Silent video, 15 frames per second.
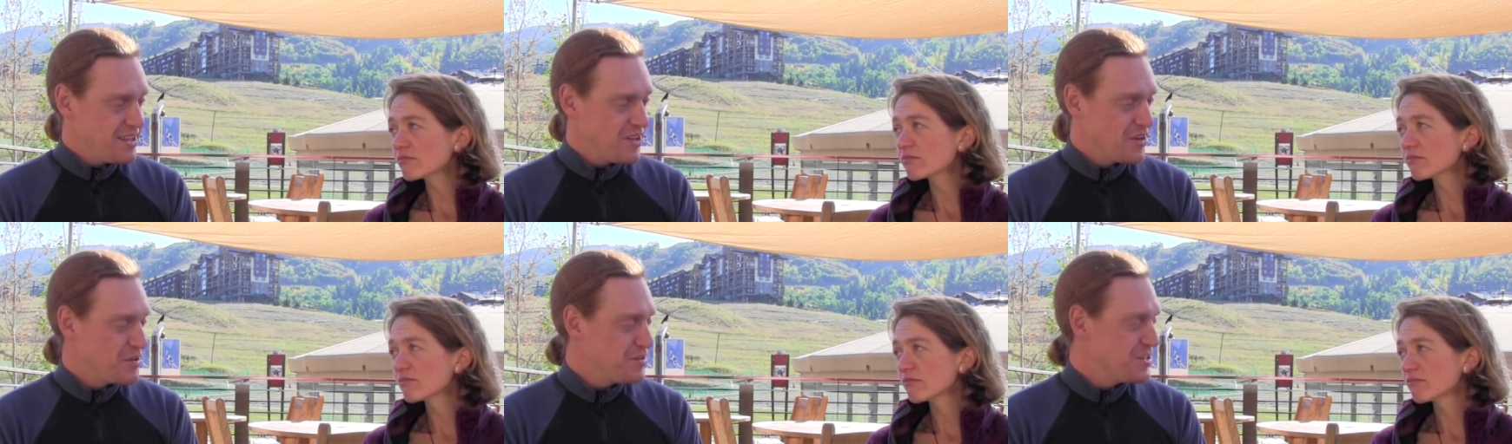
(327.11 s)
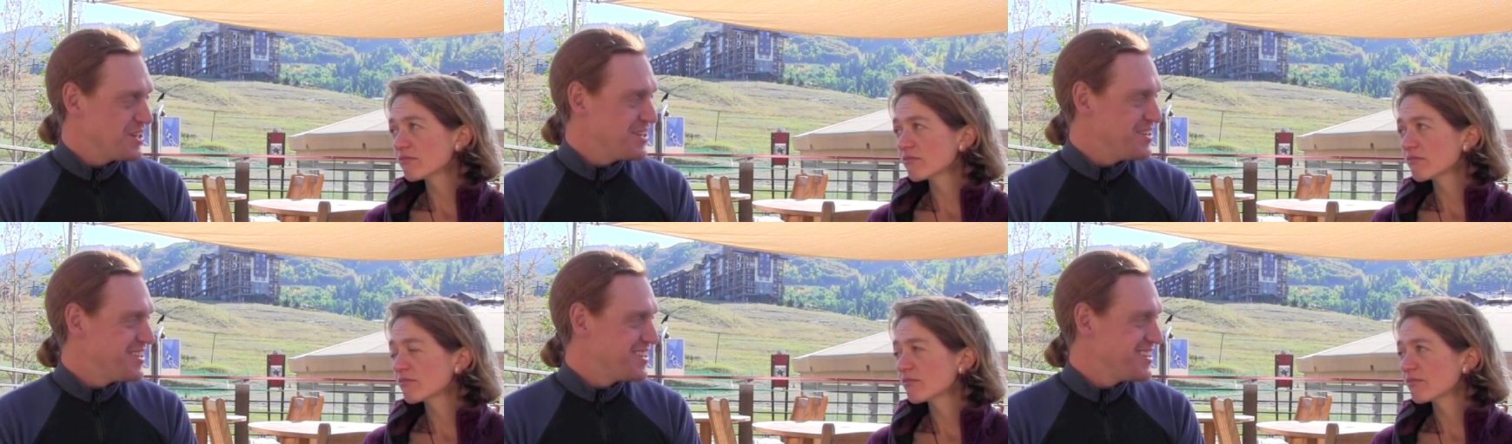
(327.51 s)
Speaker 1: you know, you
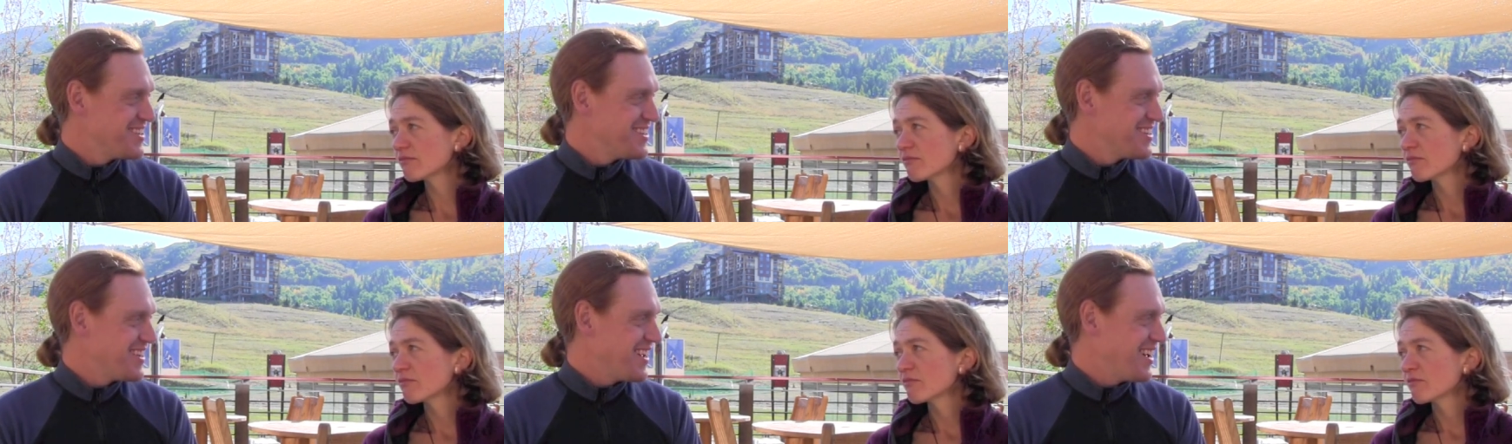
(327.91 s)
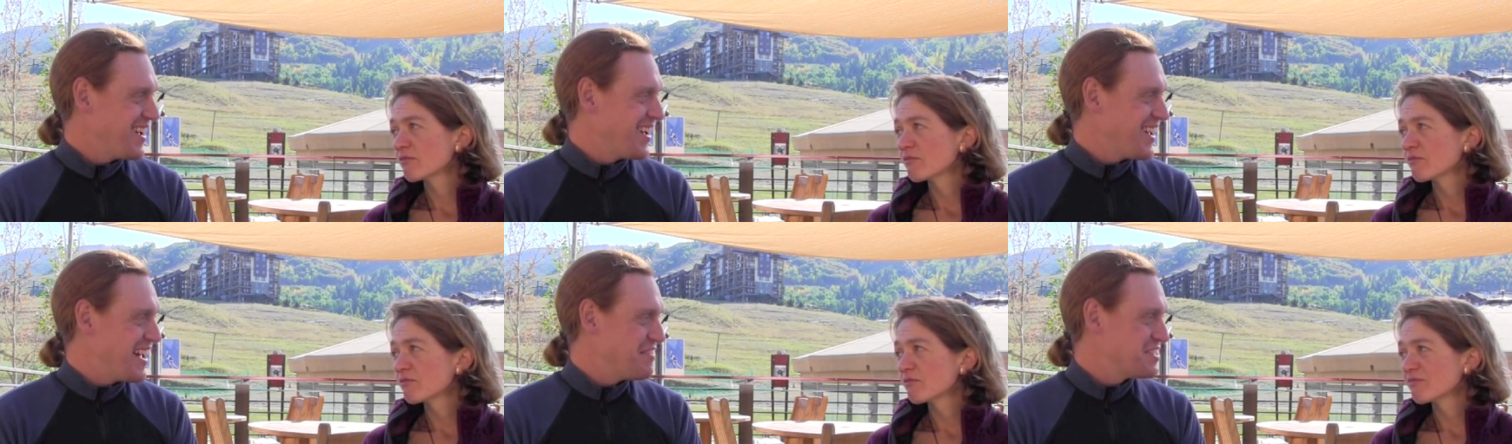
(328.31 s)
did
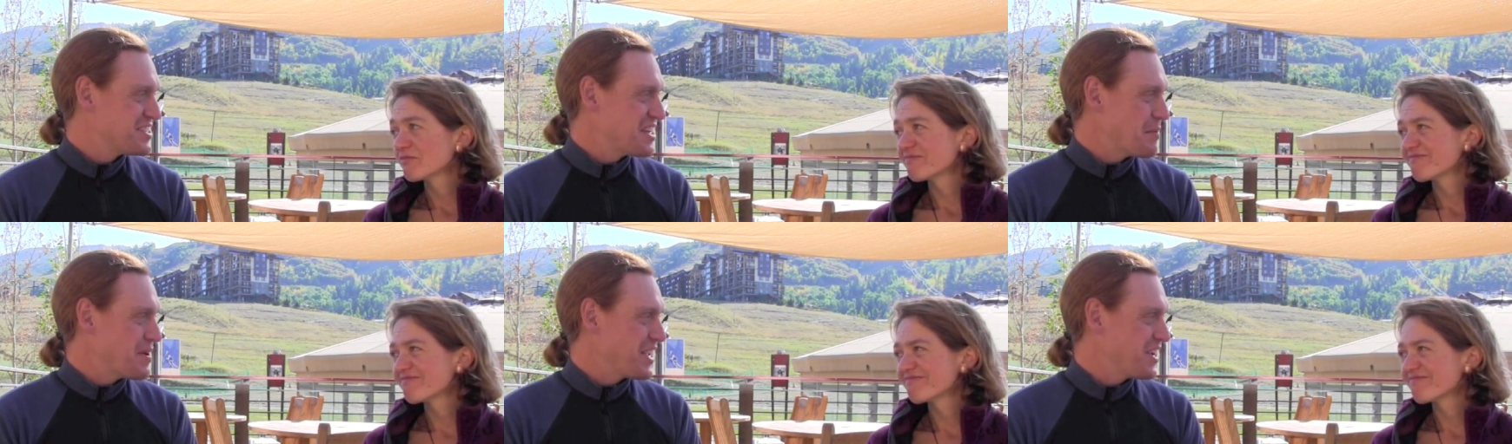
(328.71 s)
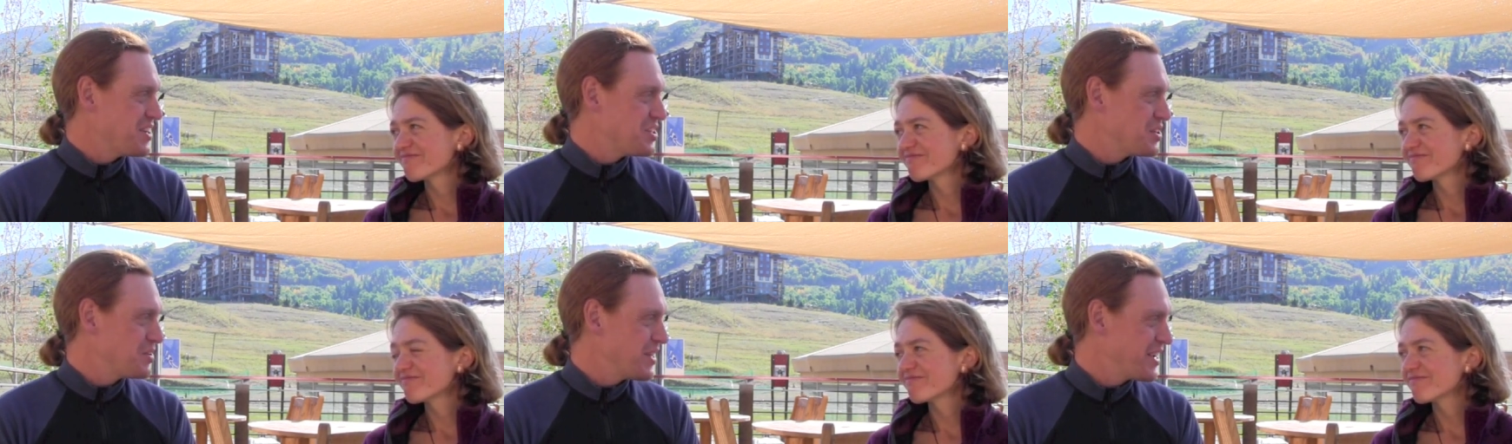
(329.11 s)
uh, have a stomach
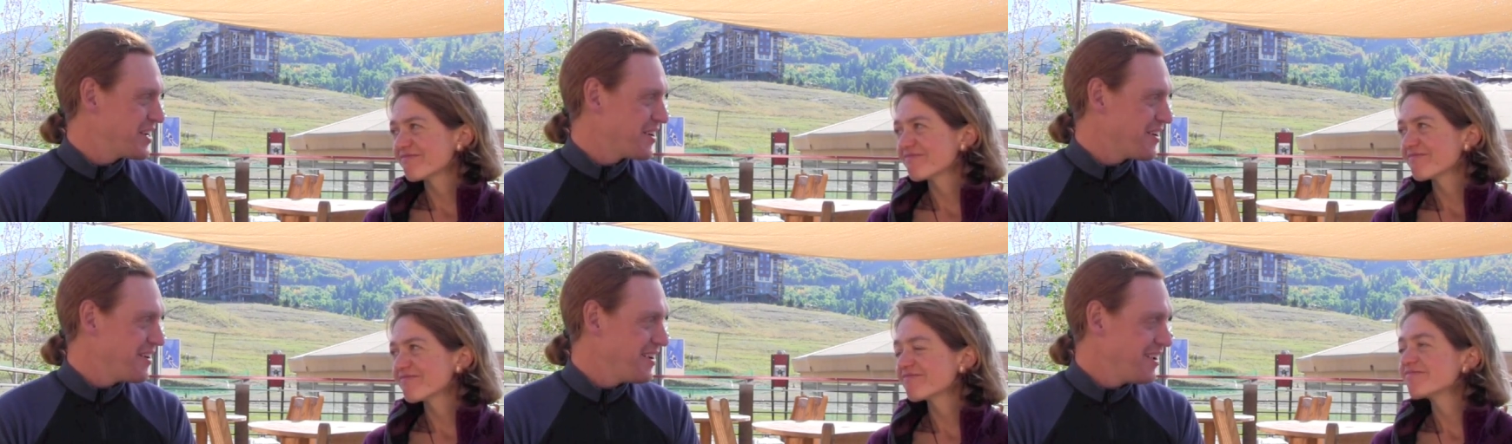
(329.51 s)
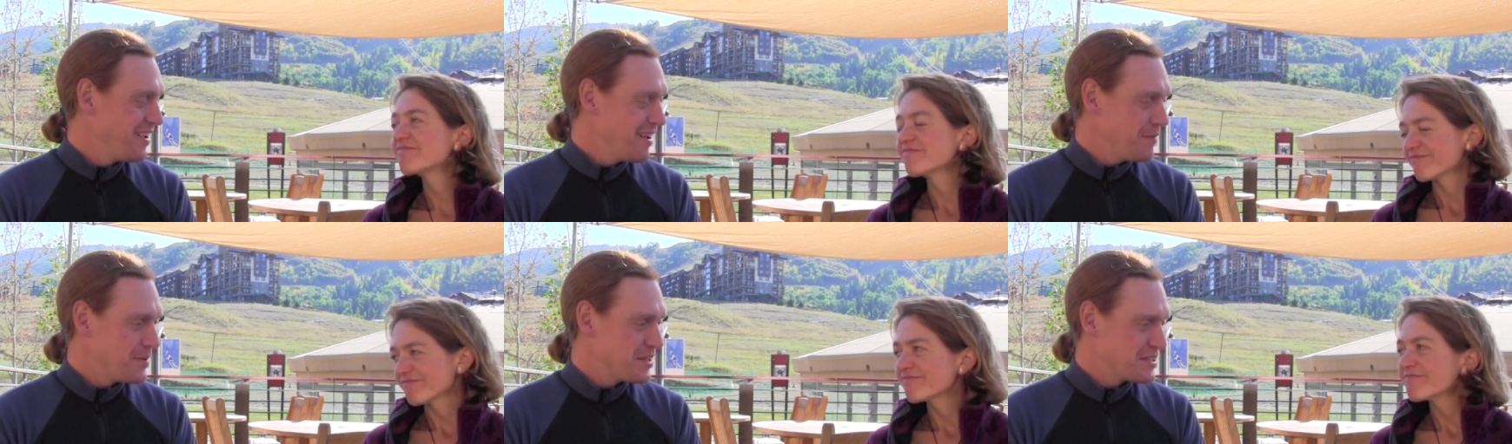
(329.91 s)
issue later.
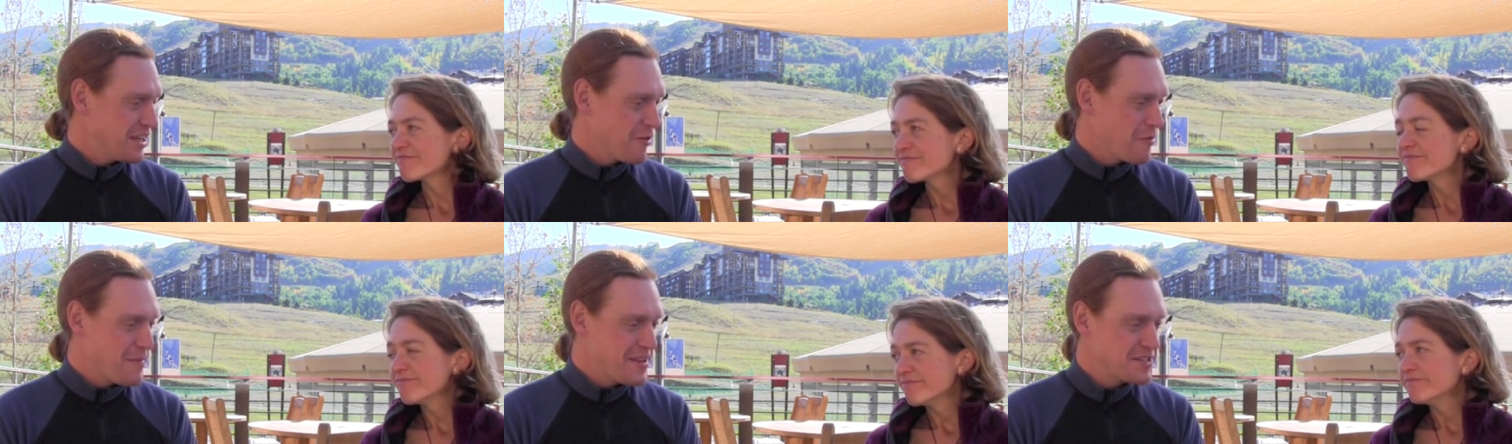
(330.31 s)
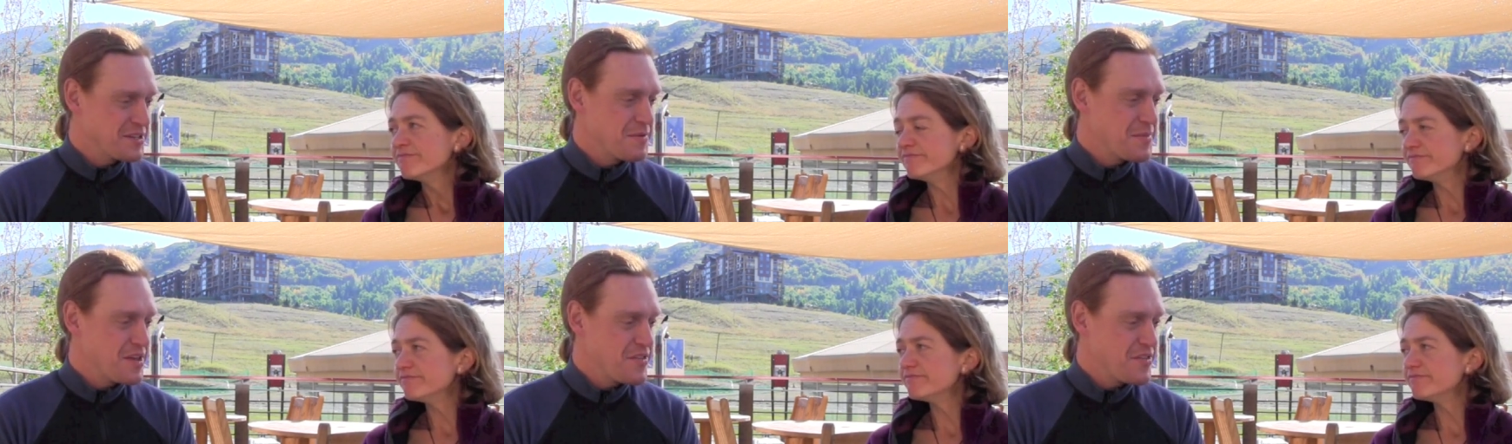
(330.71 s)
I mean, it's kind of amazing